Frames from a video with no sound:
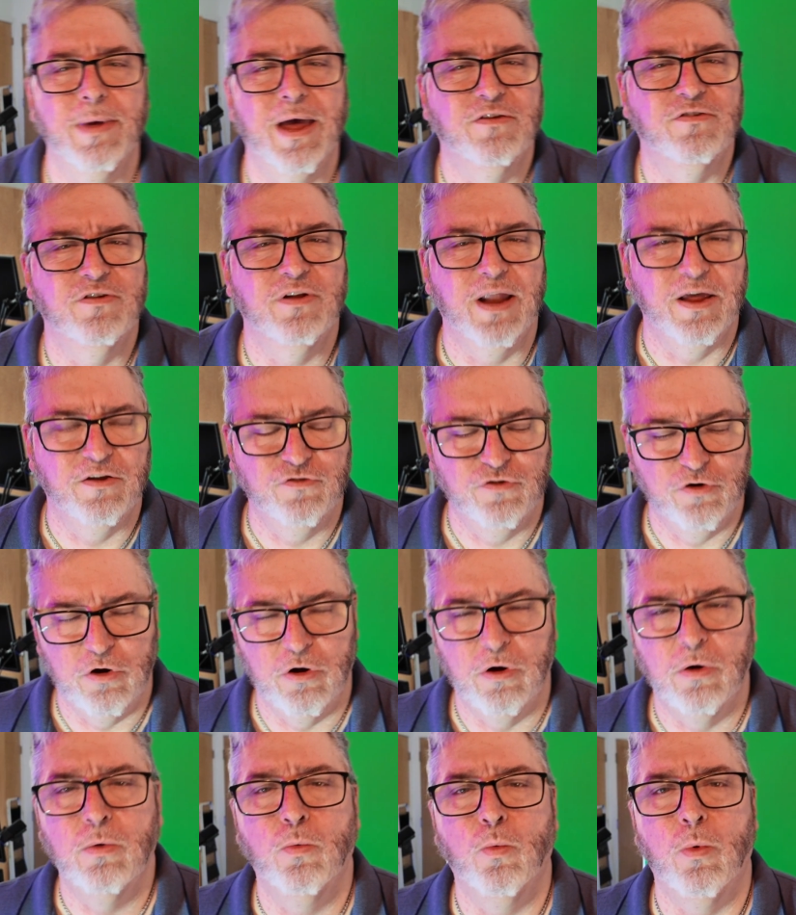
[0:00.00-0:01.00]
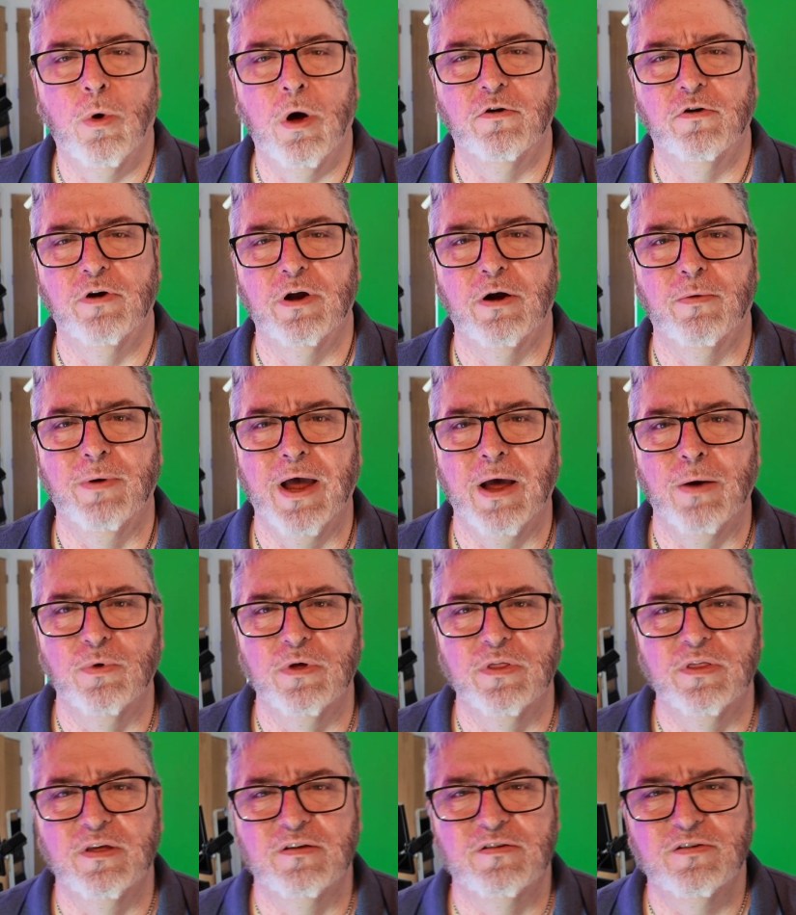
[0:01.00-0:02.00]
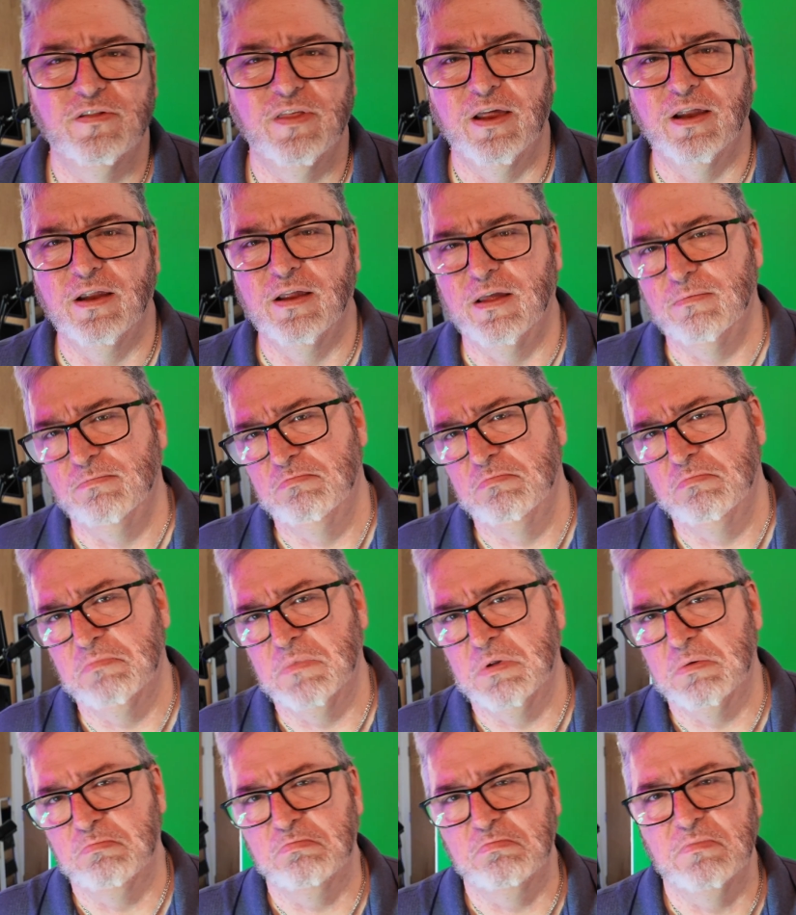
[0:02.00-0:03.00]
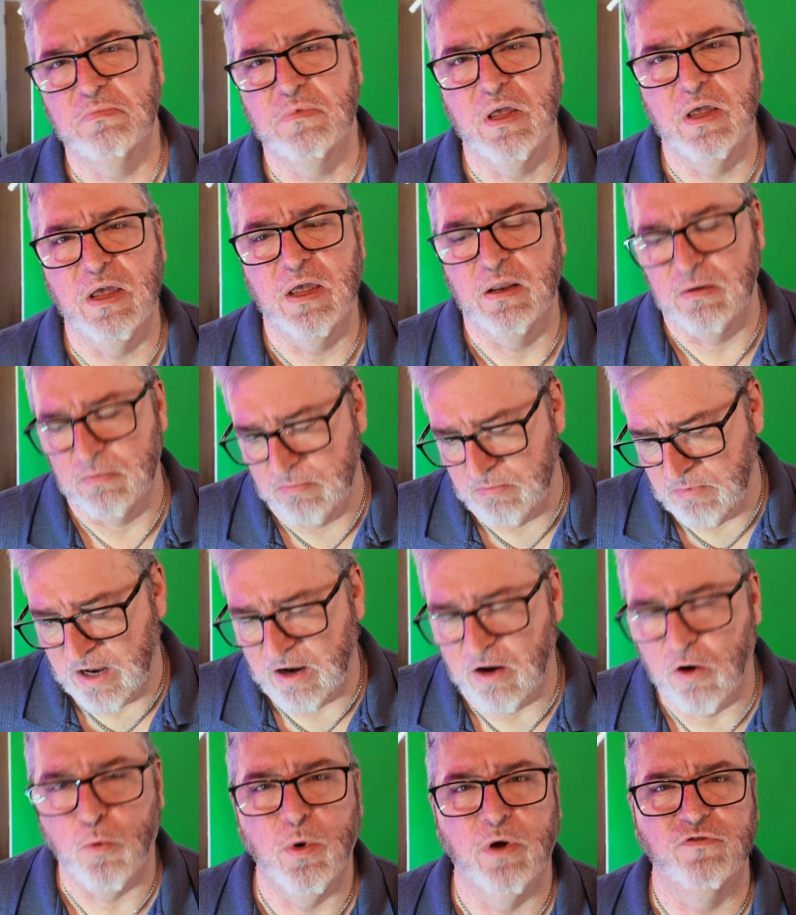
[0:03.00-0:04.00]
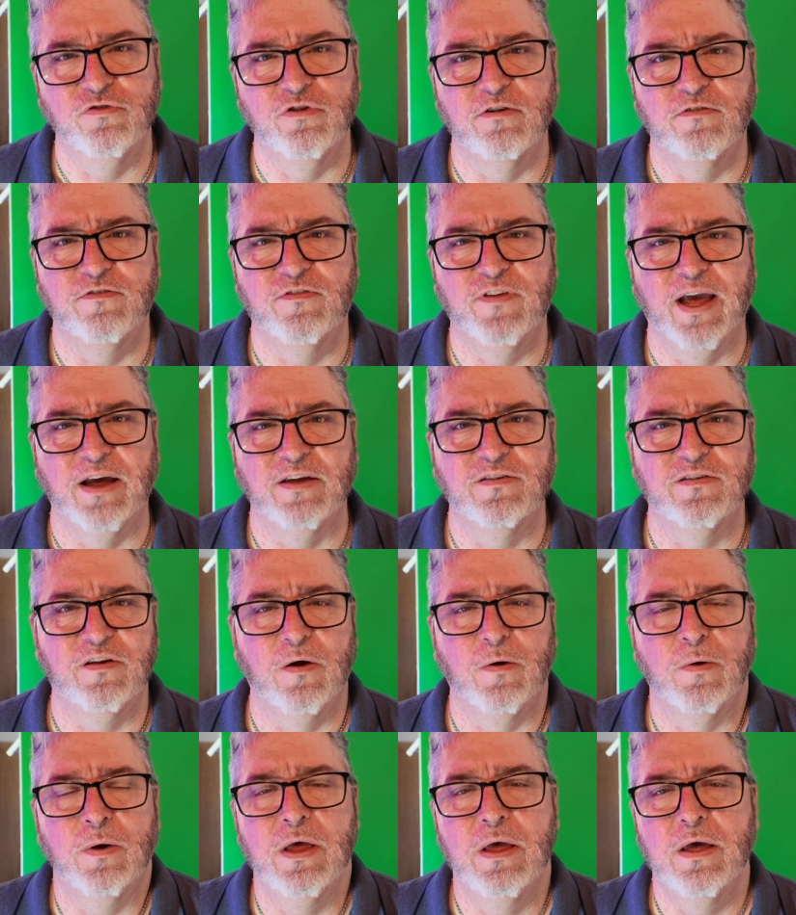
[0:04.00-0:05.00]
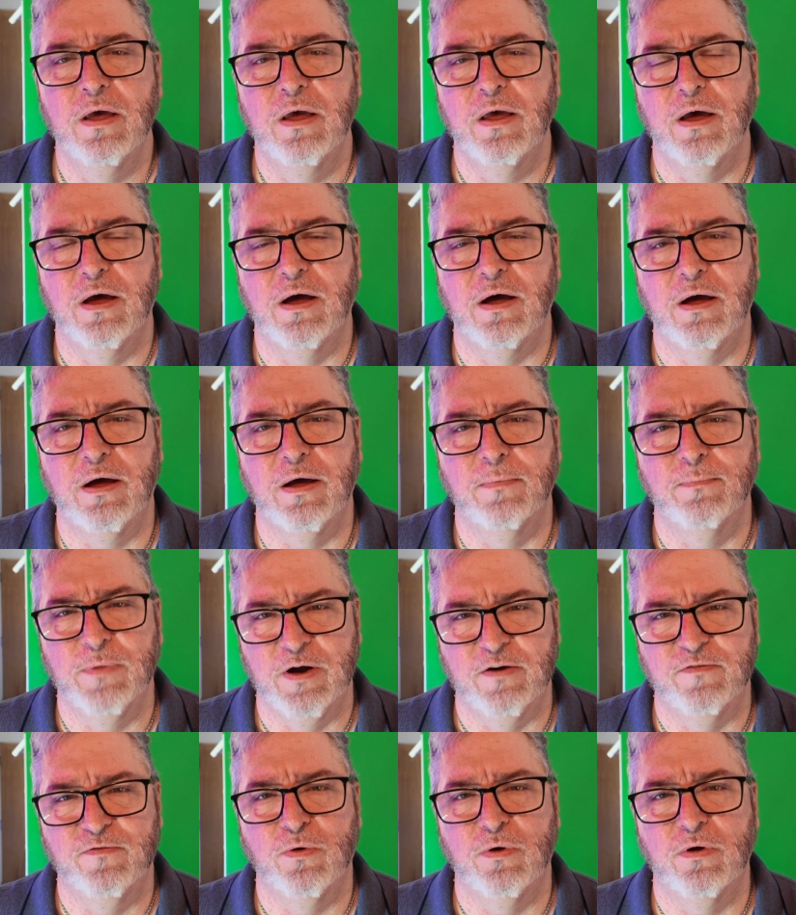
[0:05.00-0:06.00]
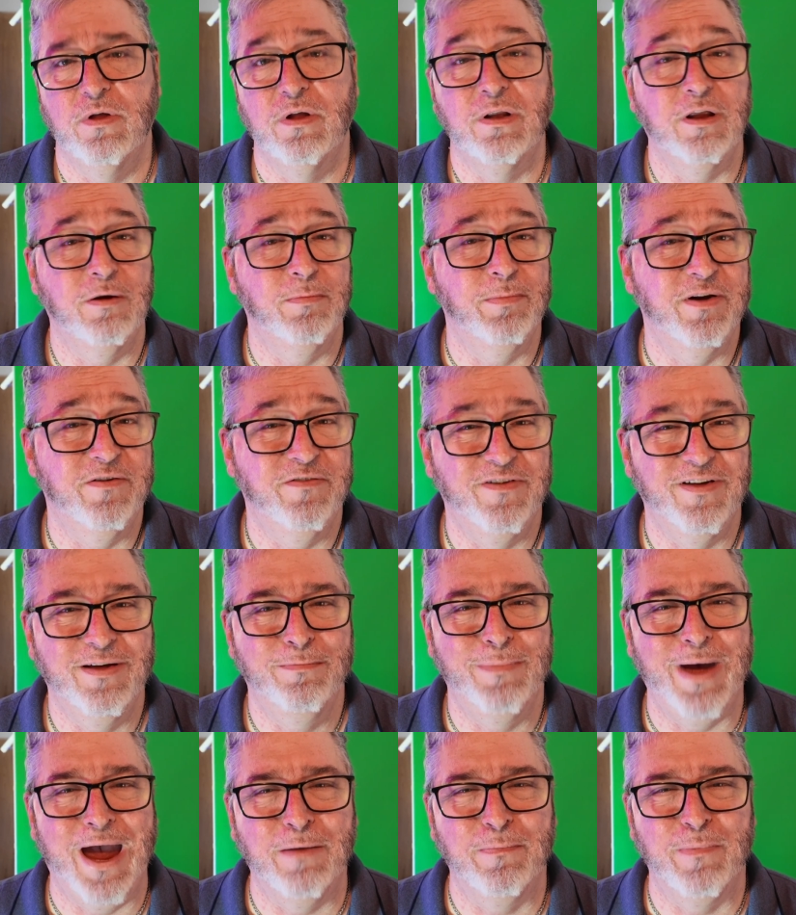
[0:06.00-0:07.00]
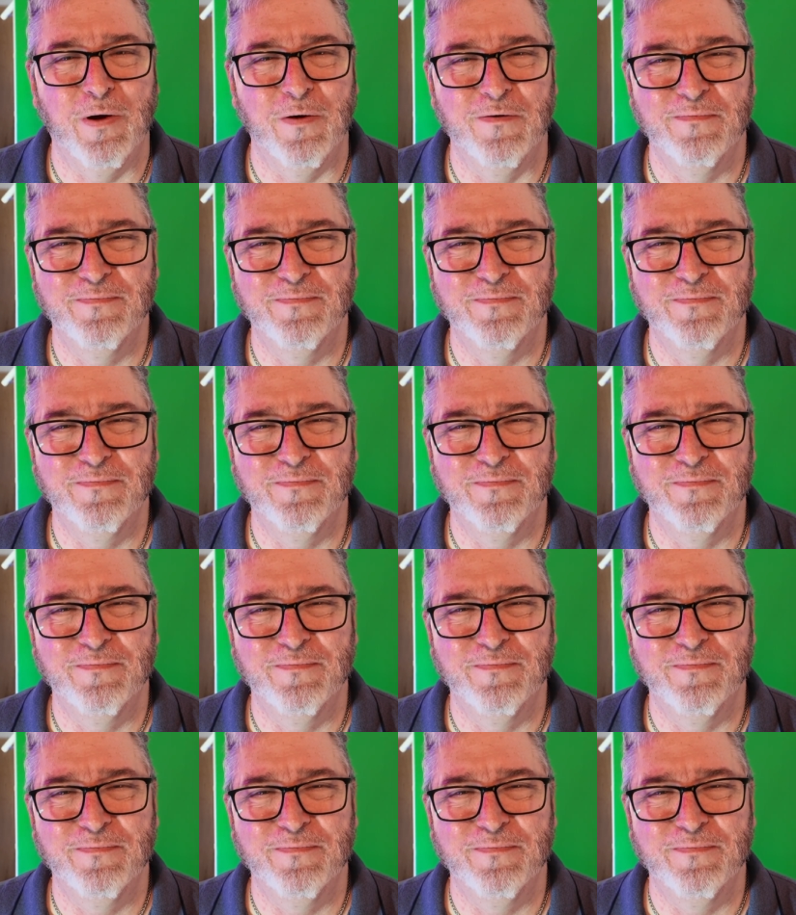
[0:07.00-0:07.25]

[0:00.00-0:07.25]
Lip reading: as you're wandering around with this that they don't want you to flex. So therefore a little bit of a backbone.